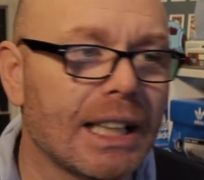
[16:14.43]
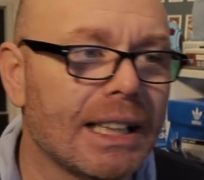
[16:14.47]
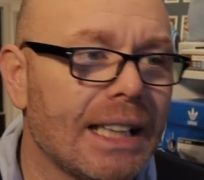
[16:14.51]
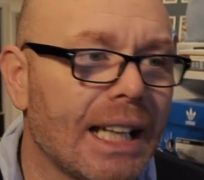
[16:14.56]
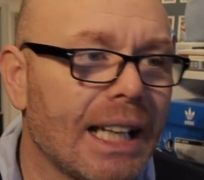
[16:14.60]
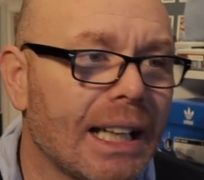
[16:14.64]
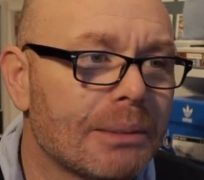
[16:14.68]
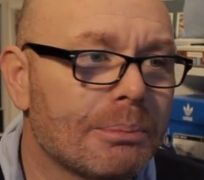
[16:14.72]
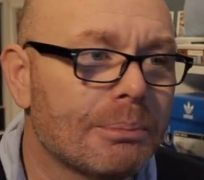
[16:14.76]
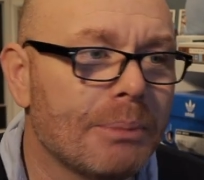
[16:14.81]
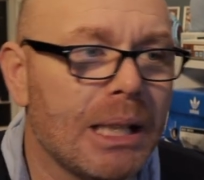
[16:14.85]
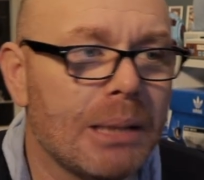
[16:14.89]
you
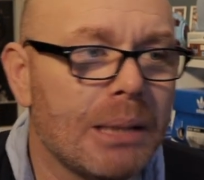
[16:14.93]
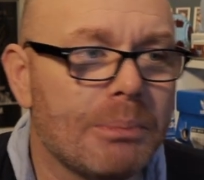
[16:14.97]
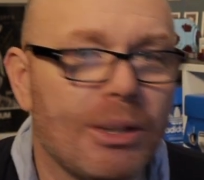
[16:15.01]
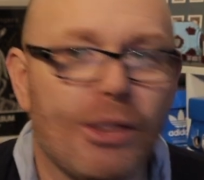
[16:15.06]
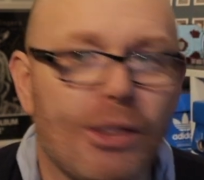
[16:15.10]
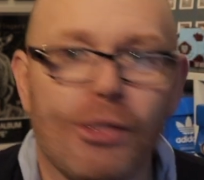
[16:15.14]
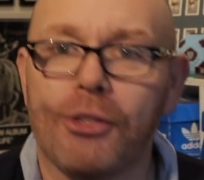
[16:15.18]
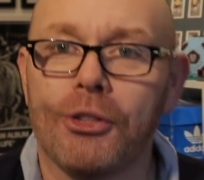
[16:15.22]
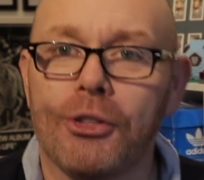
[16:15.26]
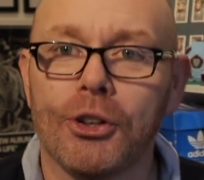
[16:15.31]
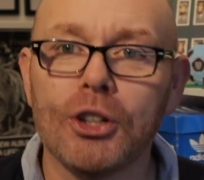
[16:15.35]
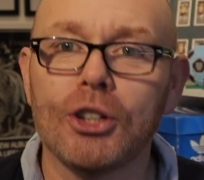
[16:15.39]
had maybe
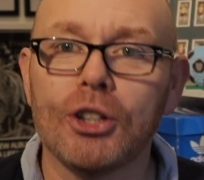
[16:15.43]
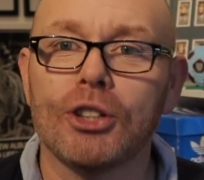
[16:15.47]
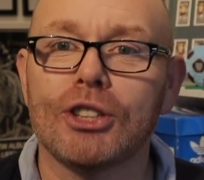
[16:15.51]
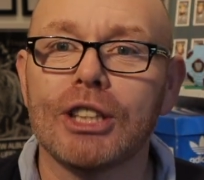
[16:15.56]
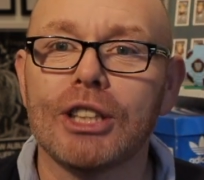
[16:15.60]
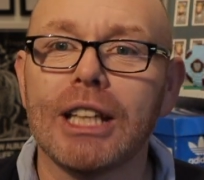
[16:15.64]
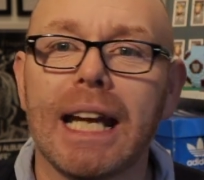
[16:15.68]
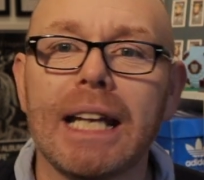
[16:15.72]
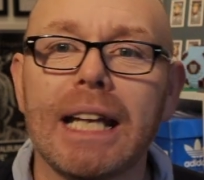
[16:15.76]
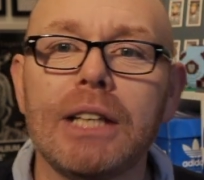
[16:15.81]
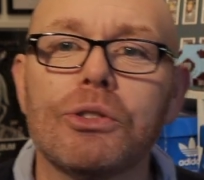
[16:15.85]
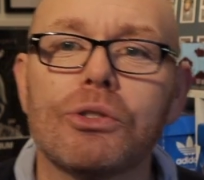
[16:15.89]

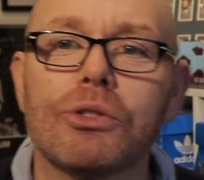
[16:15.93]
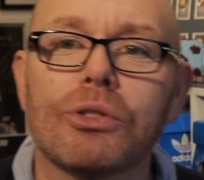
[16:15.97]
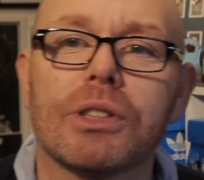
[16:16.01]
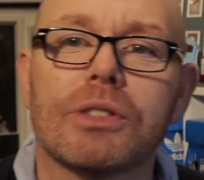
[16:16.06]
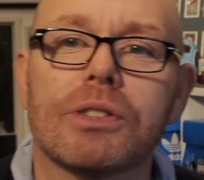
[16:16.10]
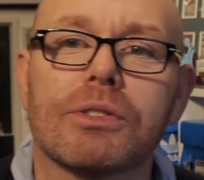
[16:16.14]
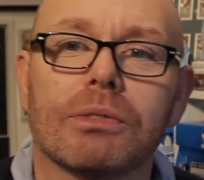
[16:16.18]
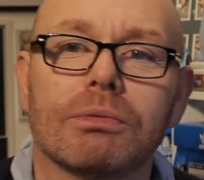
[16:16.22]
30 entries